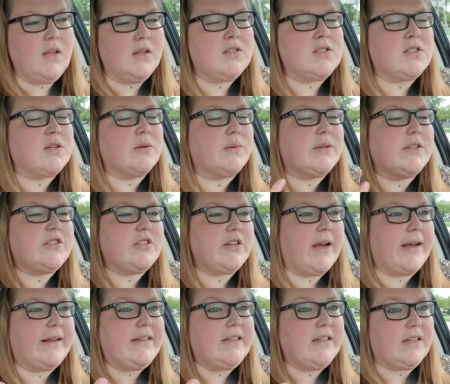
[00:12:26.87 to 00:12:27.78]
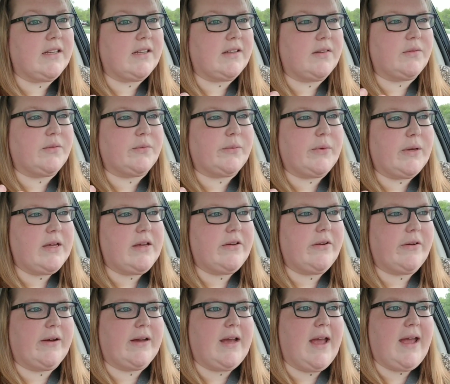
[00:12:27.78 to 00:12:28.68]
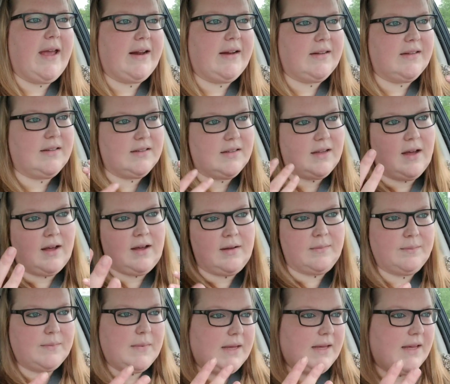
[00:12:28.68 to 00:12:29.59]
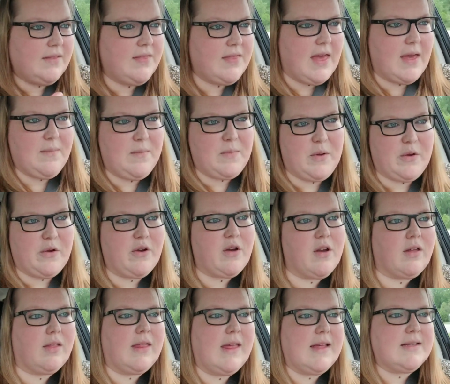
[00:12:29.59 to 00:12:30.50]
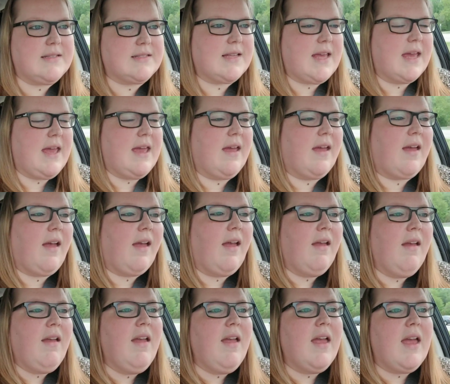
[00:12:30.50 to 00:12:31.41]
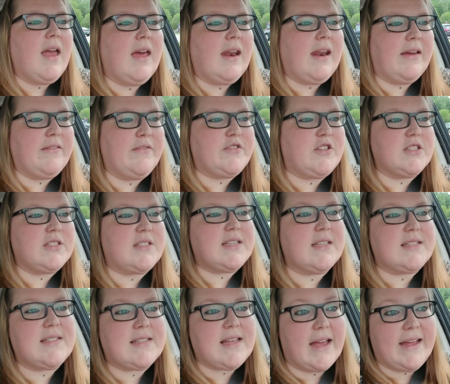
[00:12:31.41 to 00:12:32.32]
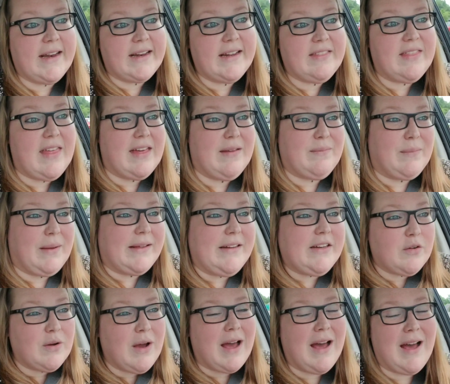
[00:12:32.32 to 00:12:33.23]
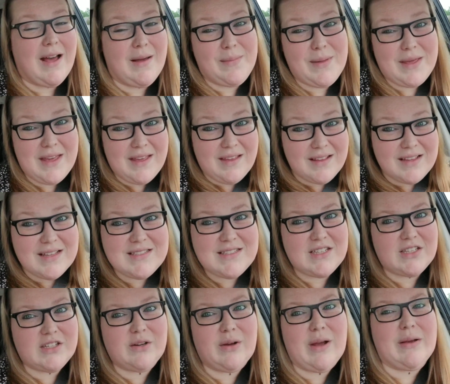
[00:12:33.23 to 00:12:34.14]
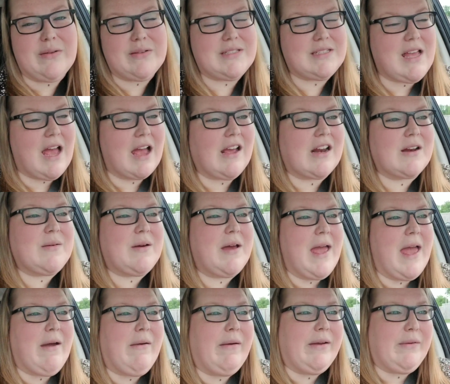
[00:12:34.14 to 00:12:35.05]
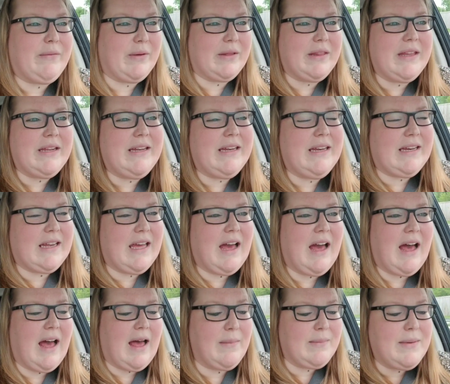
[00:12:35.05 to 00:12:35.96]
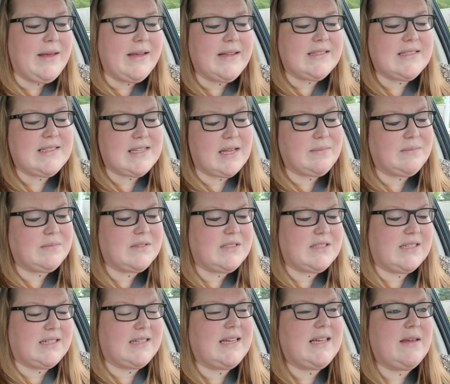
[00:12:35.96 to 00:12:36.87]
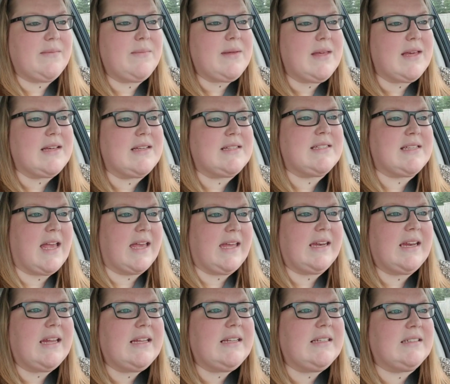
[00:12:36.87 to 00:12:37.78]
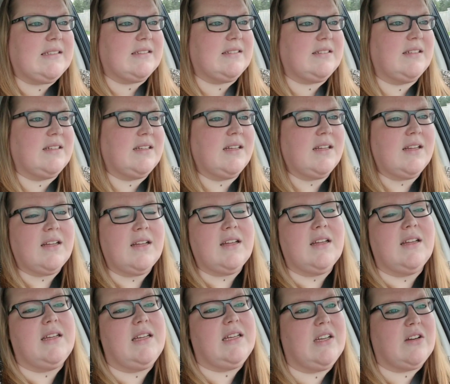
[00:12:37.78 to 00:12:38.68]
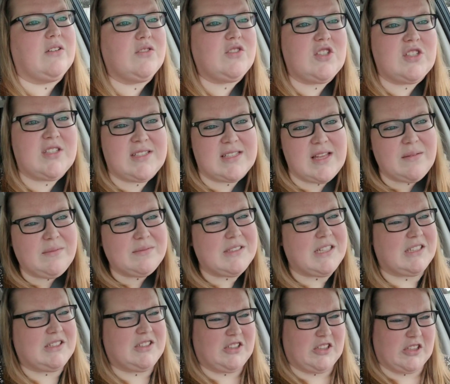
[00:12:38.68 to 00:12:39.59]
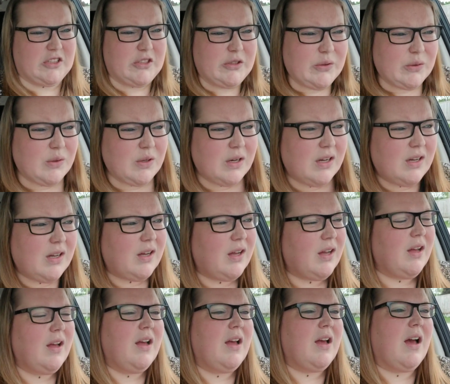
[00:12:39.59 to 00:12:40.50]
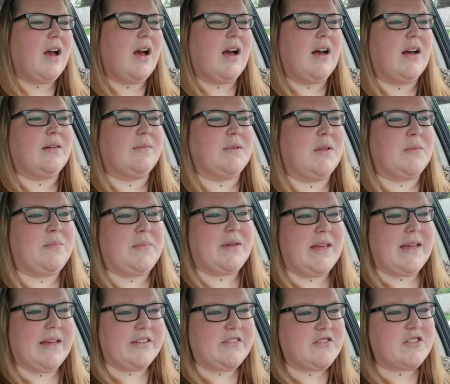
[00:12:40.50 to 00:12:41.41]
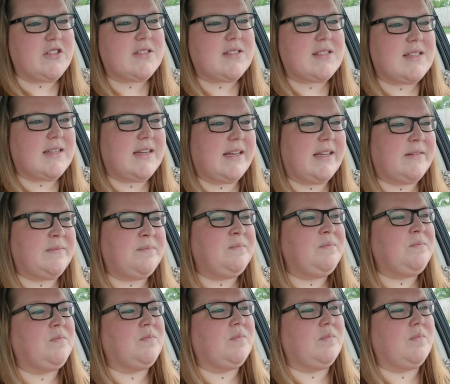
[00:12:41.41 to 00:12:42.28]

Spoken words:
So we're trying to recreate making that mirror glaze cake, and I've just decided that my new hobby, because, you know, I was talking about how I really need a hobby and something to keep me excited, and, you know, it's just something to do and be interested in.